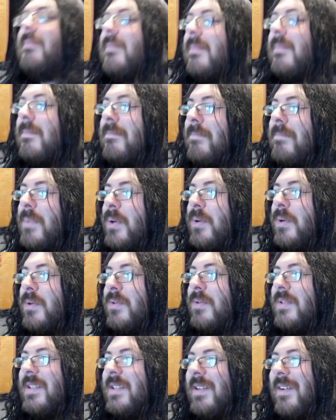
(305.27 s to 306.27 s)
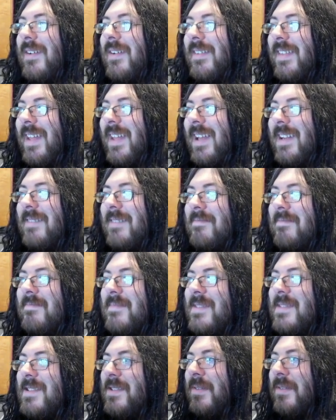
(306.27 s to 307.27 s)
moods and all that.
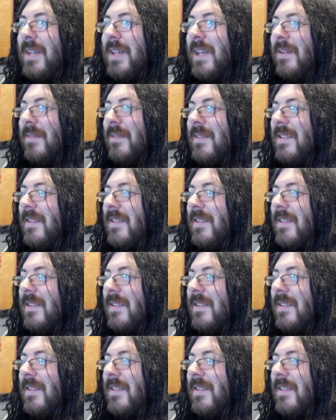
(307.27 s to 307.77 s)
So cute.